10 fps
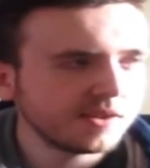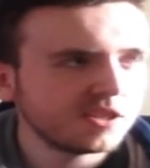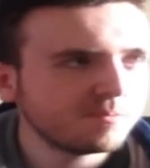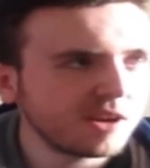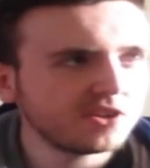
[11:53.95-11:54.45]

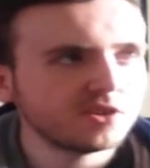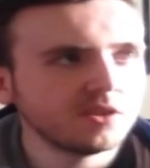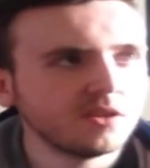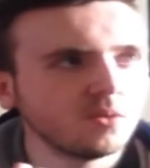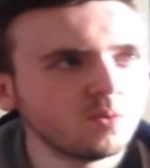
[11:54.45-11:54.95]

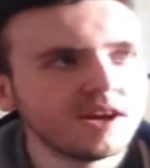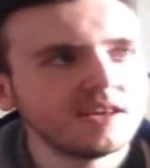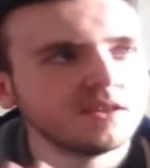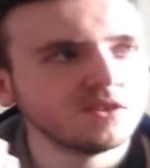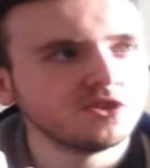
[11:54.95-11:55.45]
especially the
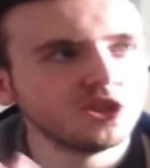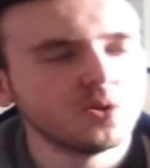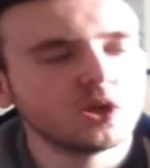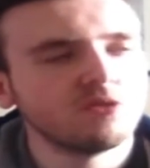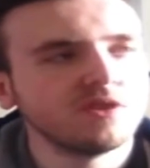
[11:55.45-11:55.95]
way that the
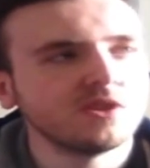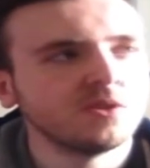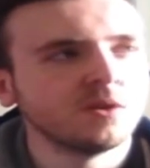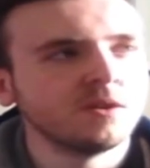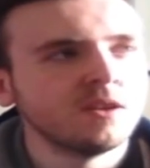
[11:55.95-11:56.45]
Joker is
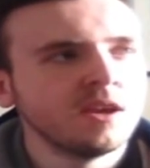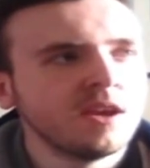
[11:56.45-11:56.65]
done,